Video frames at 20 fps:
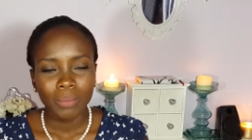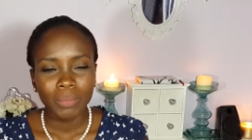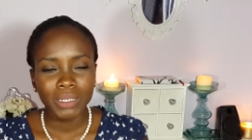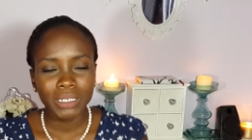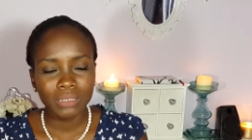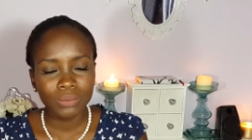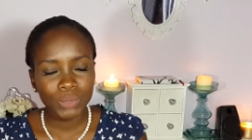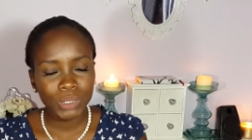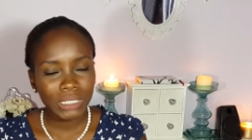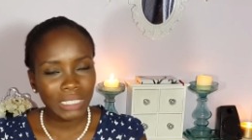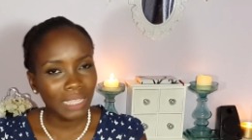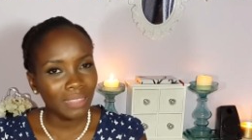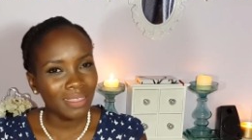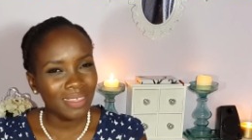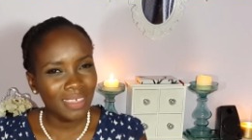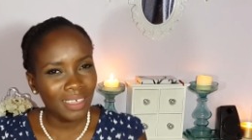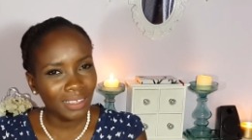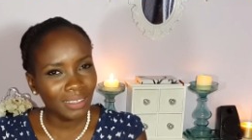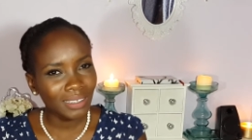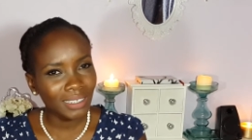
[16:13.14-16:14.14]
But it was that
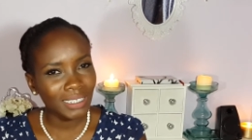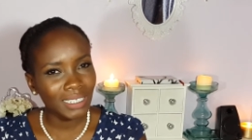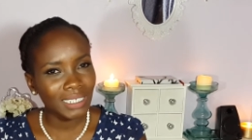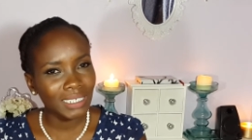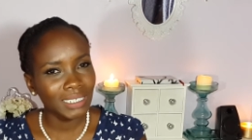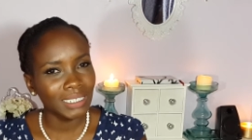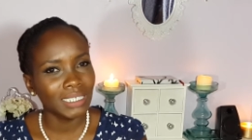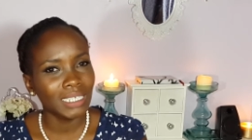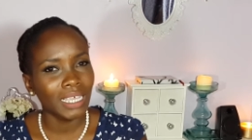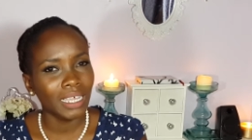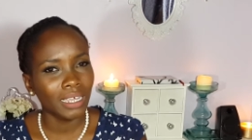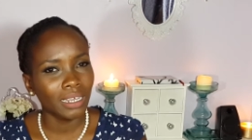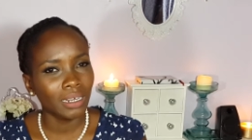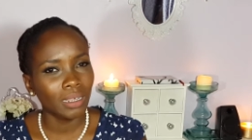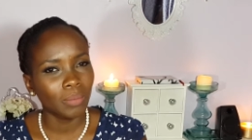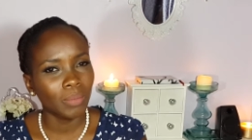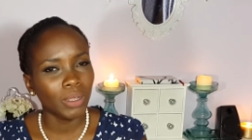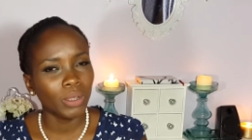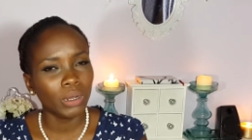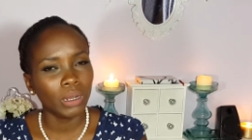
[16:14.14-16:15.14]
thing that they said
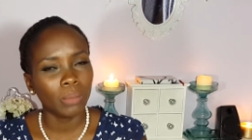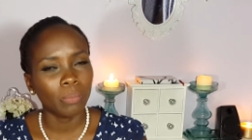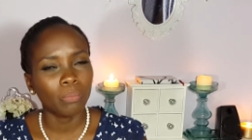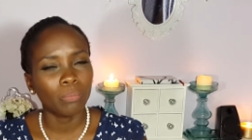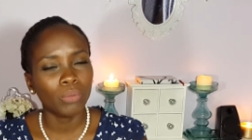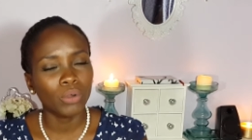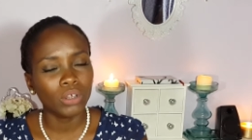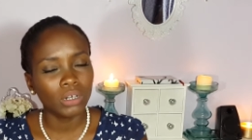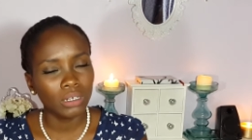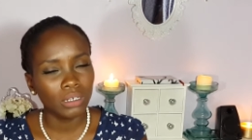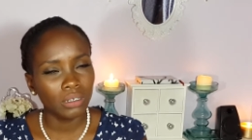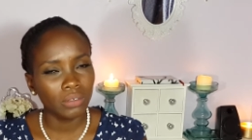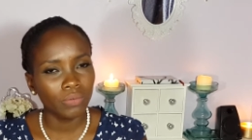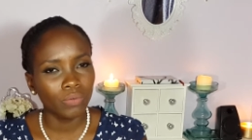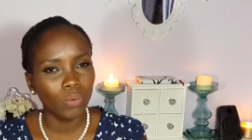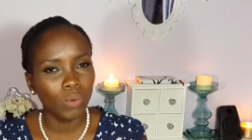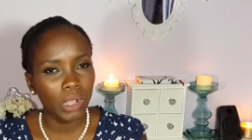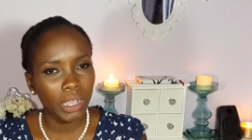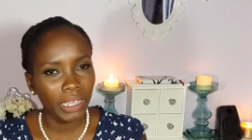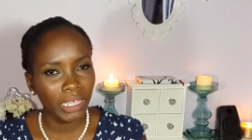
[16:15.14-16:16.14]
about a bottle
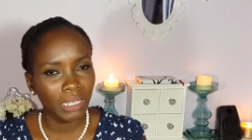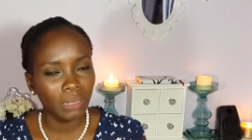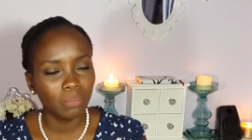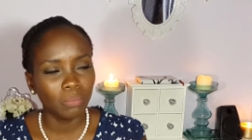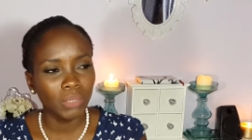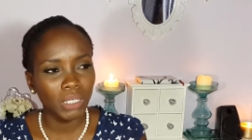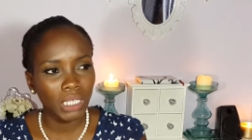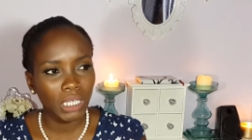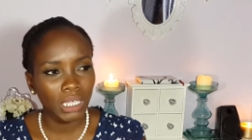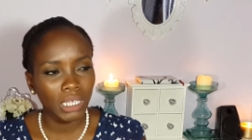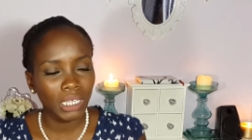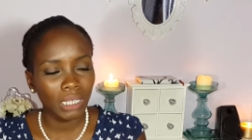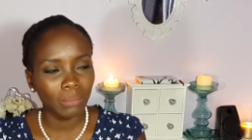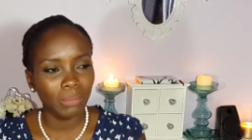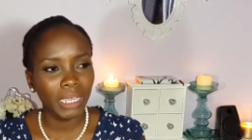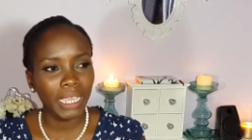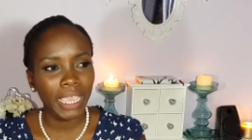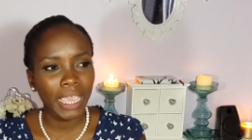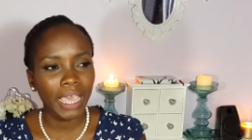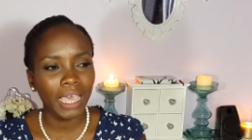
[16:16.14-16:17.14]
of wine being in
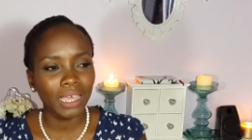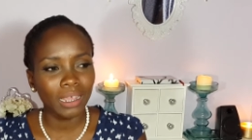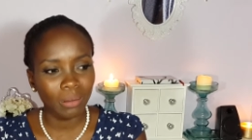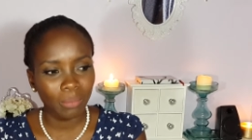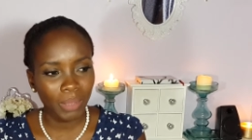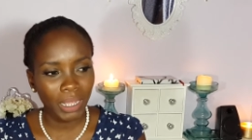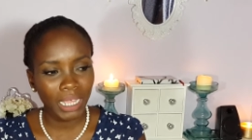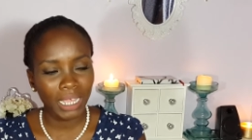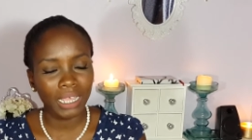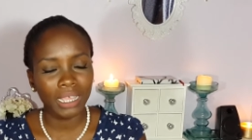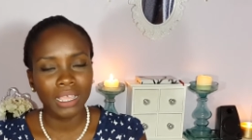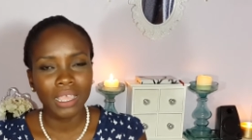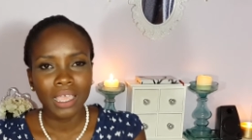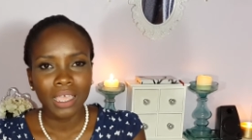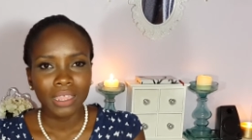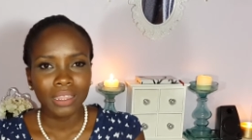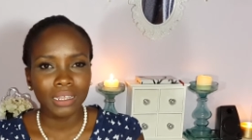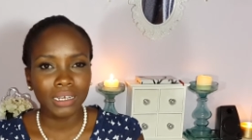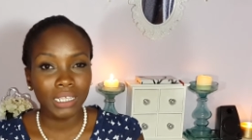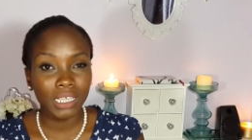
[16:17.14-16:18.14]
my handbag
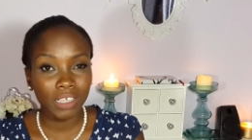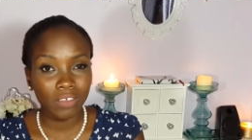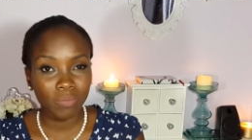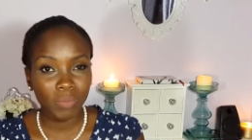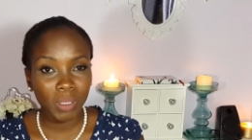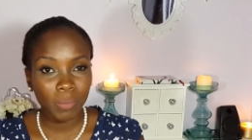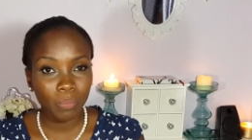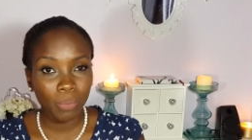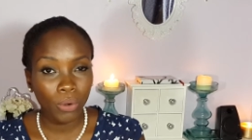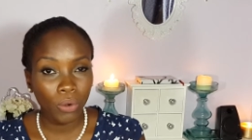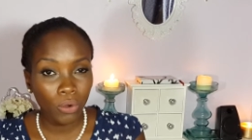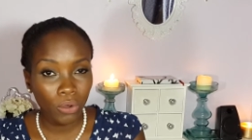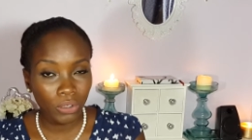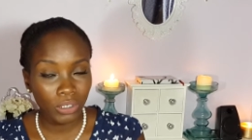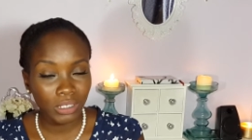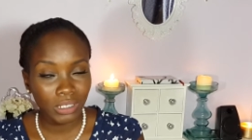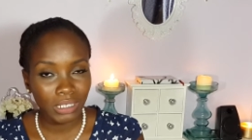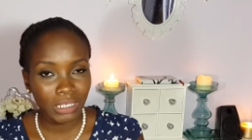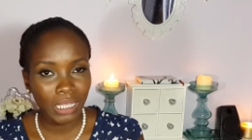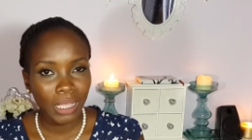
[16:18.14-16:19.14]
that gave me
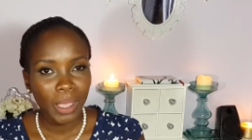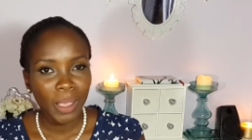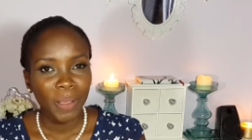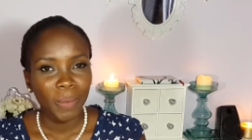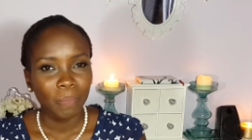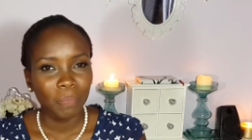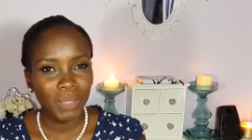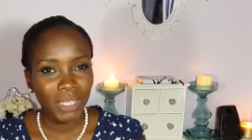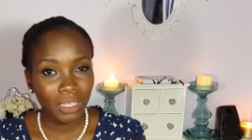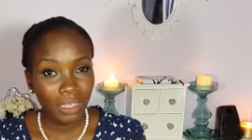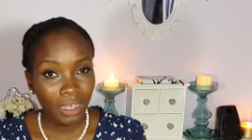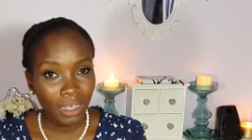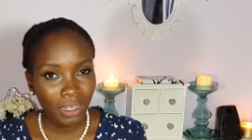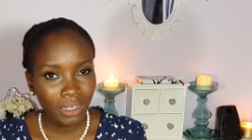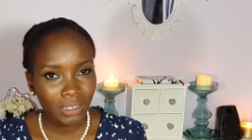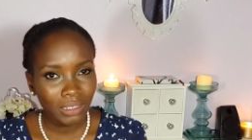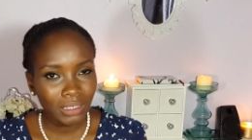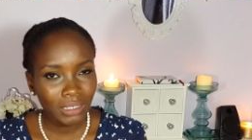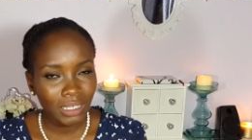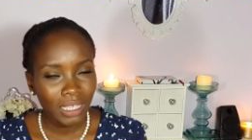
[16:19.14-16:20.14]
pause,
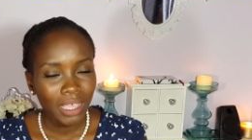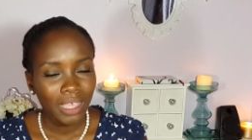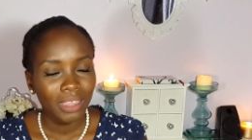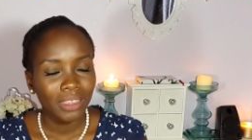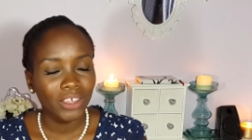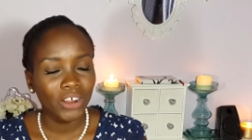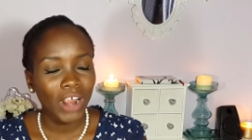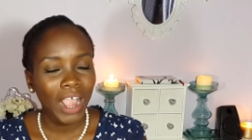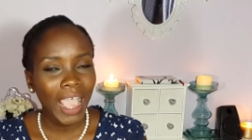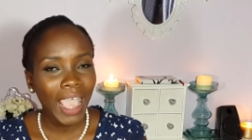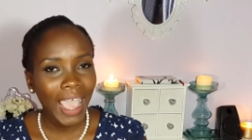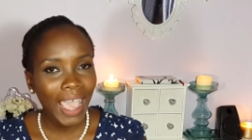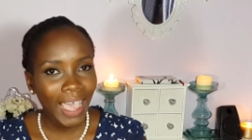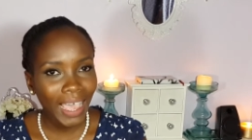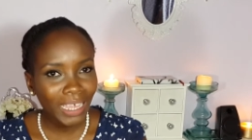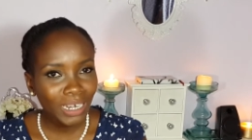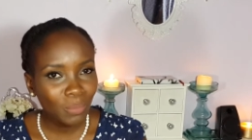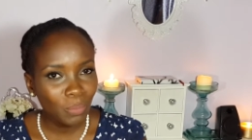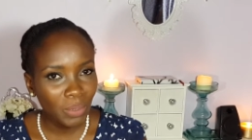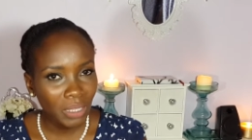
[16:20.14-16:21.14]
because there
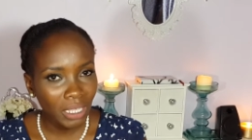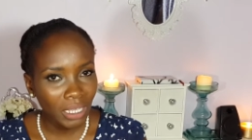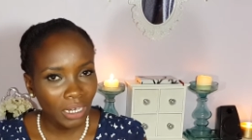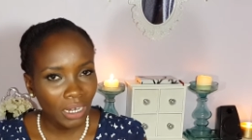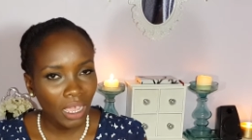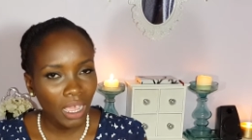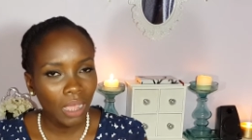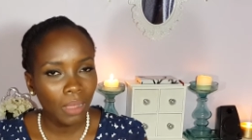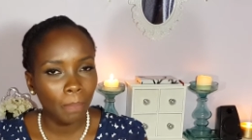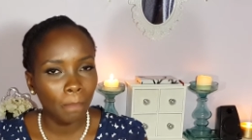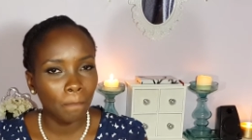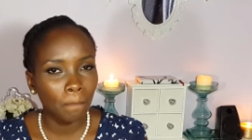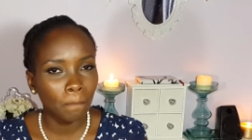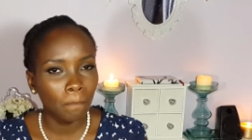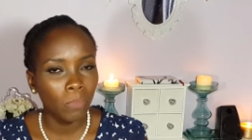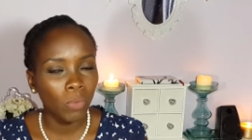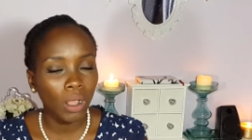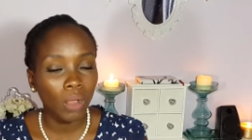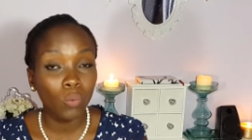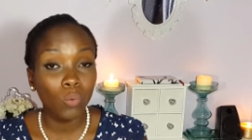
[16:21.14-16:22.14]
had been
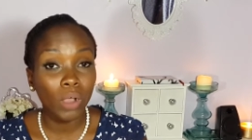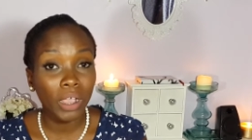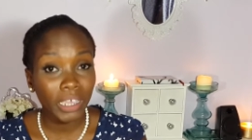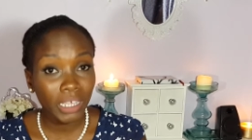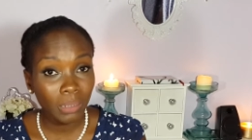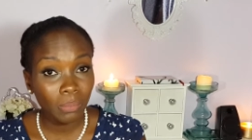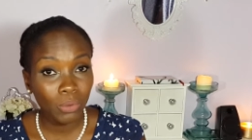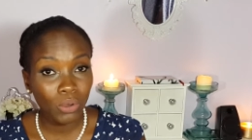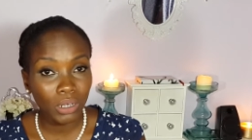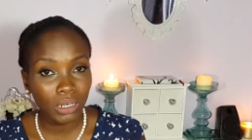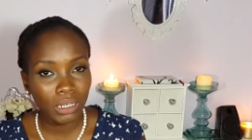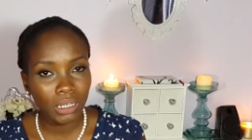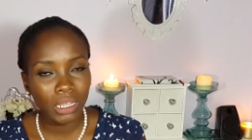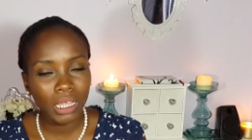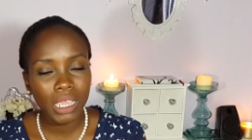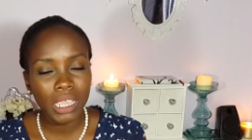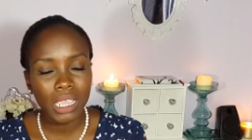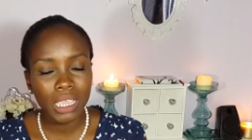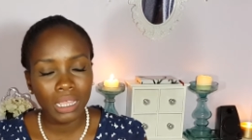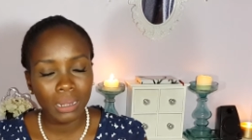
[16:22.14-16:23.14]
a wine
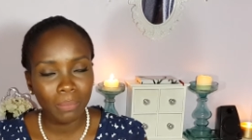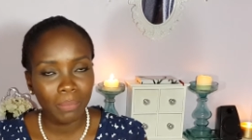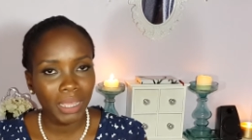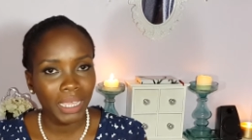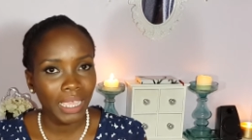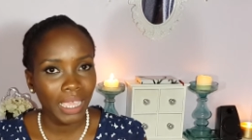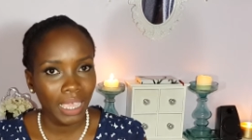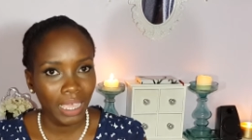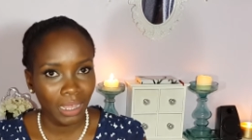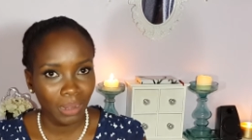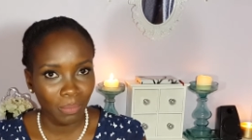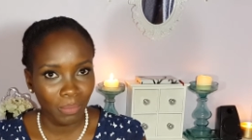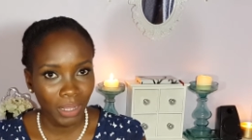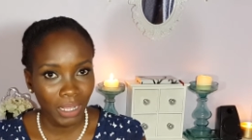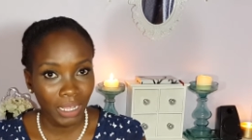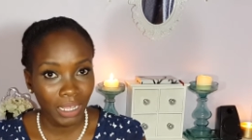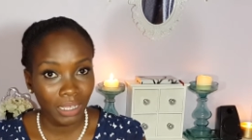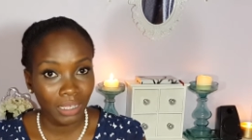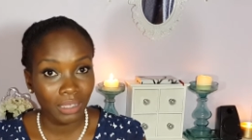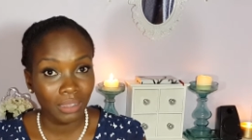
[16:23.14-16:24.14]
bottle in my
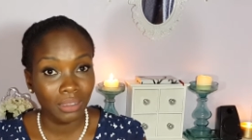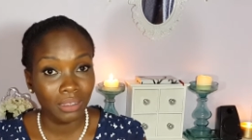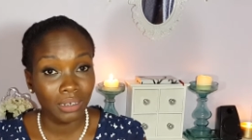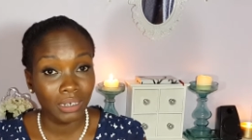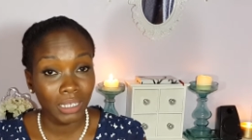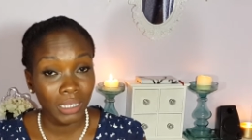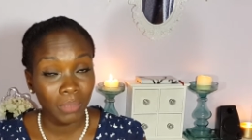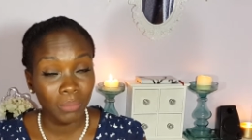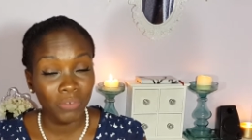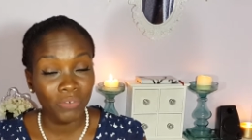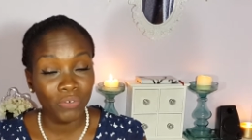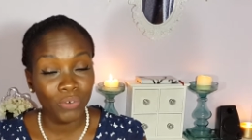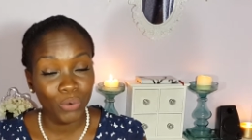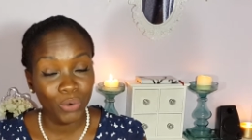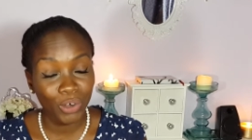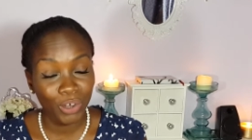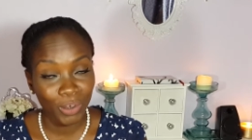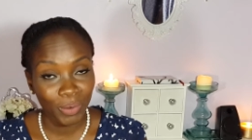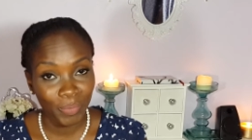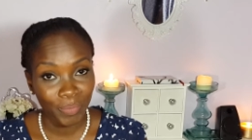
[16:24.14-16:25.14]
handbag the day
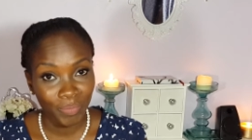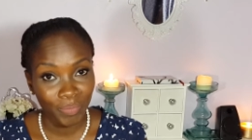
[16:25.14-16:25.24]
before.